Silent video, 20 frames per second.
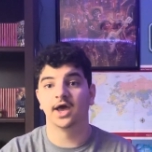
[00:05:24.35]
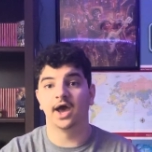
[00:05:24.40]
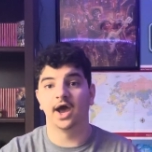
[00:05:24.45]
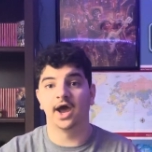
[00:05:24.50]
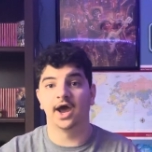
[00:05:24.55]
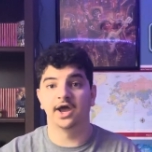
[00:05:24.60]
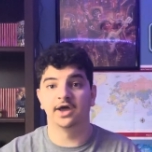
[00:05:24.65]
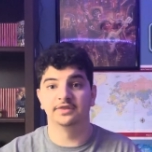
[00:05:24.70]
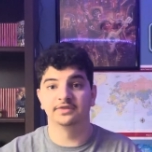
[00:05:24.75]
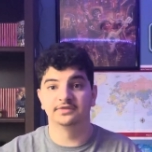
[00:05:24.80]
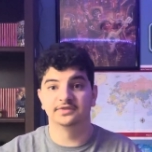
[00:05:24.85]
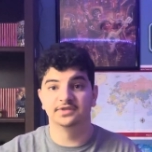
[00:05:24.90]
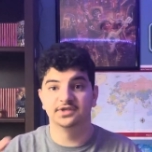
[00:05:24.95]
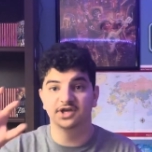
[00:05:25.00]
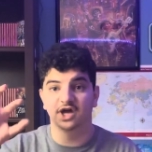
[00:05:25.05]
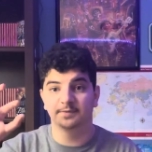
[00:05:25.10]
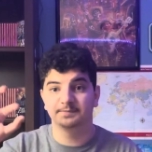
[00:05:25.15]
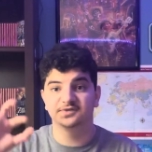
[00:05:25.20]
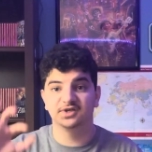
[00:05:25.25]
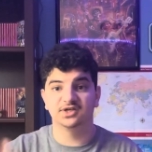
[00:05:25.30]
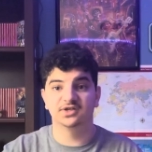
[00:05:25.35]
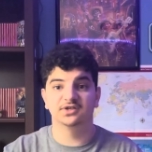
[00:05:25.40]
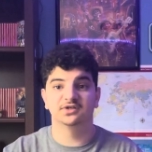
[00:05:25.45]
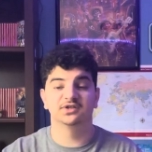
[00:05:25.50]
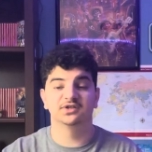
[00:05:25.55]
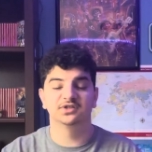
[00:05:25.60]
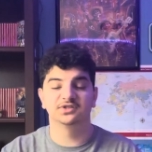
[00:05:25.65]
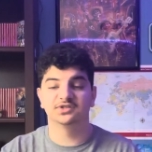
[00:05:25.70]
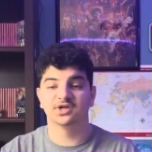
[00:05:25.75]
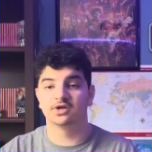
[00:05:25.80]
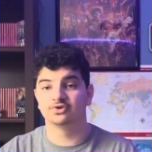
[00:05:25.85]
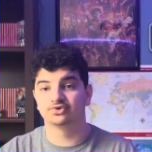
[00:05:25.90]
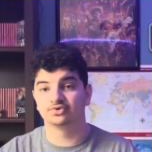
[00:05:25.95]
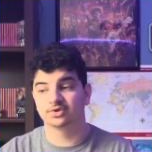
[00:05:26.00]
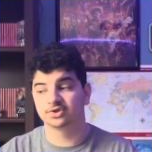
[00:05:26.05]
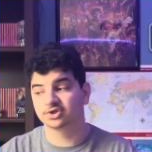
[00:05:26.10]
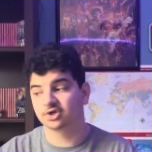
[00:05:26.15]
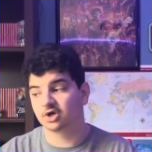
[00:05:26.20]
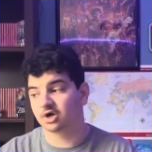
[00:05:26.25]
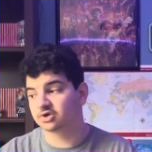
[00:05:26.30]
and the updated Nintendo
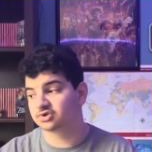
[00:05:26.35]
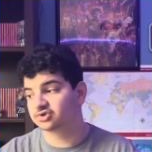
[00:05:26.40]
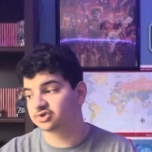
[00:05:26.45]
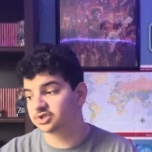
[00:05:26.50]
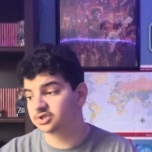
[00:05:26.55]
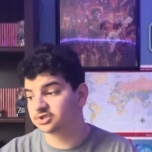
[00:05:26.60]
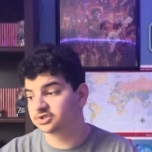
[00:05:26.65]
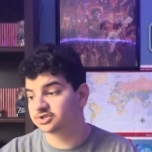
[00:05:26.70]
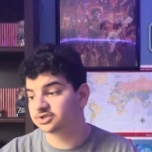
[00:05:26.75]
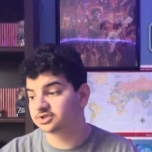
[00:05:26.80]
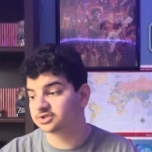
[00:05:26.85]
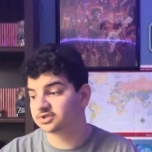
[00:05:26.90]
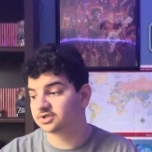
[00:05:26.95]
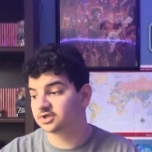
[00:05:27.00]
Switch cartridges?